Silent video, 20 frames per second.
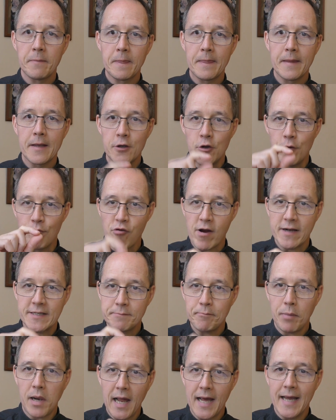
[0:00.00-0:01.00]
you press
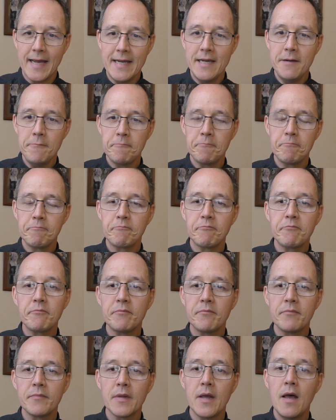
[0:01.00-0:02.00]
play,
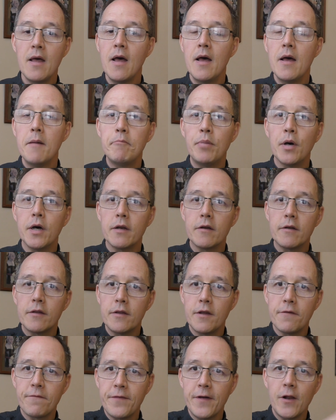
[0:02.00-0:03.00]
but the
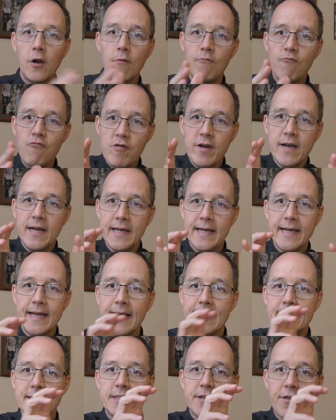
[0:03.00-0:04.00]
film really,
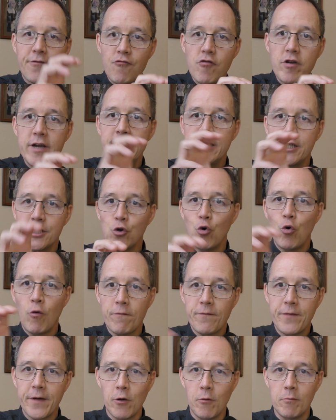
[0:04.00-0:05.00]
it's 3 short
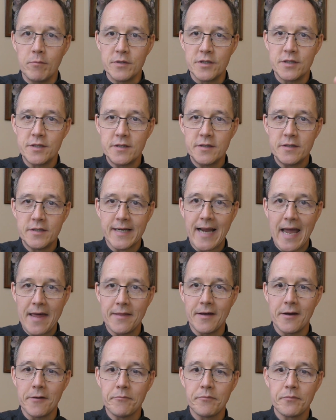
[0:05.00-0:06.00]
films
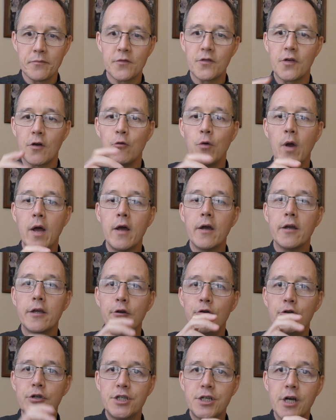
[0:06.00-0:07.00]
together. So you
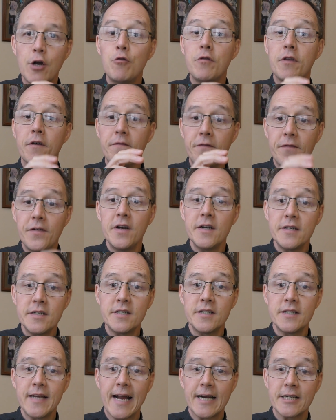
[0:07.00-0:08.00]
show the first
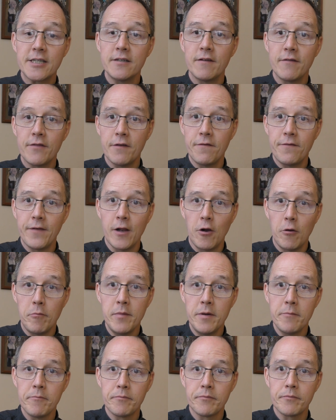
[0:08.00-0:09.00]
section of the film,
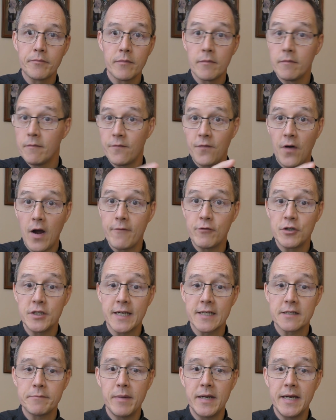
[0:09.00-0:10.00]
5 or
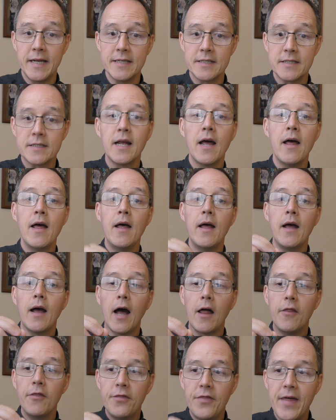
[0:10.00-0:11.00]
6 minutes,
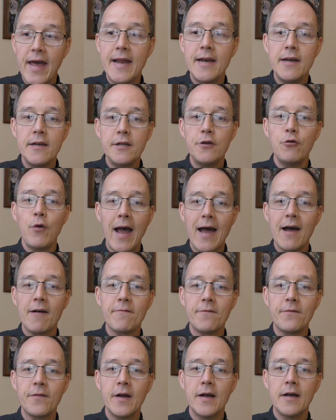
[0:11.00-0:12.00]
and then you
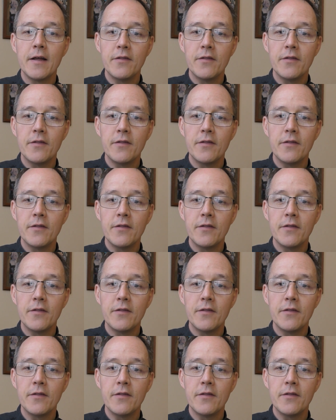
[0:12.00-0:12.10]
have the